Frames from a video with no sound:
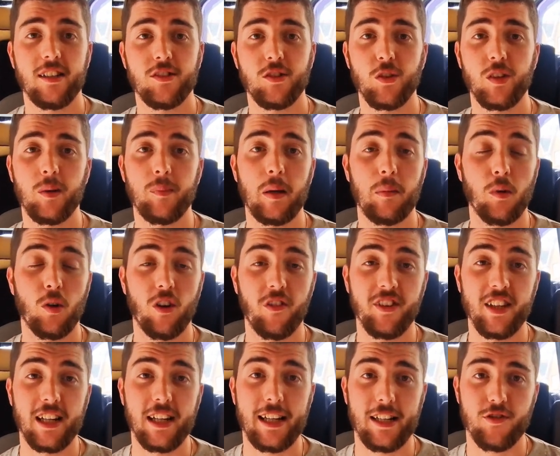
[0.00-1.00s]
Doing a bit more of
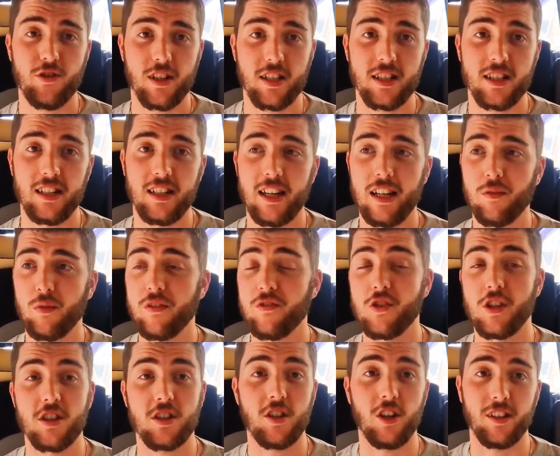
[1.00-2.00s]
the electrics today. We've
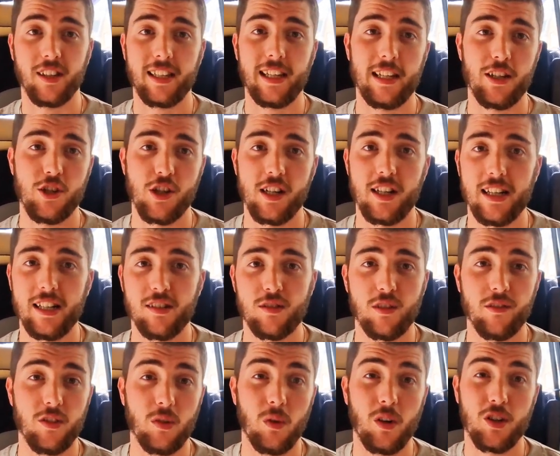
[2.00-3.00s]
just got the kitchen in,
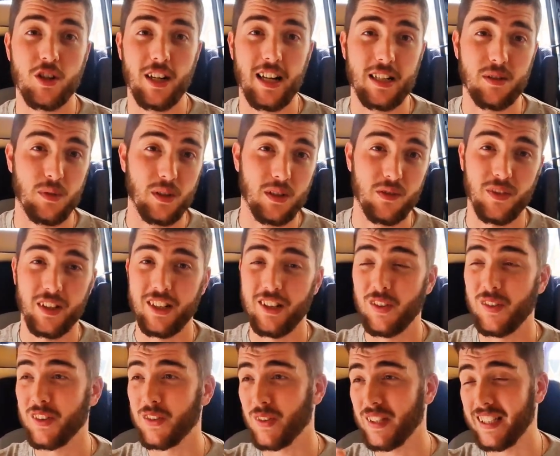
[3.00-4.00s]
so if you watched last week's video,
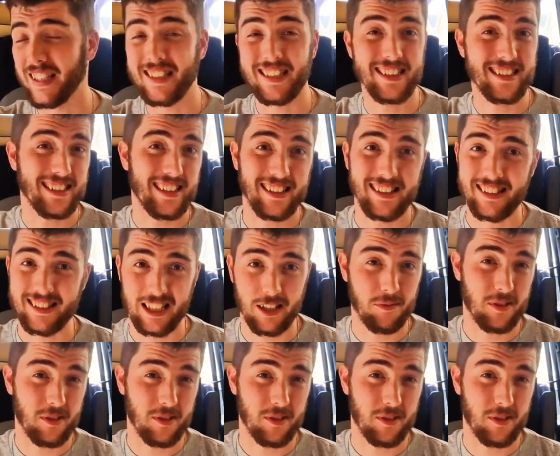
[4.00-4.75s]
we're doing this exactly the same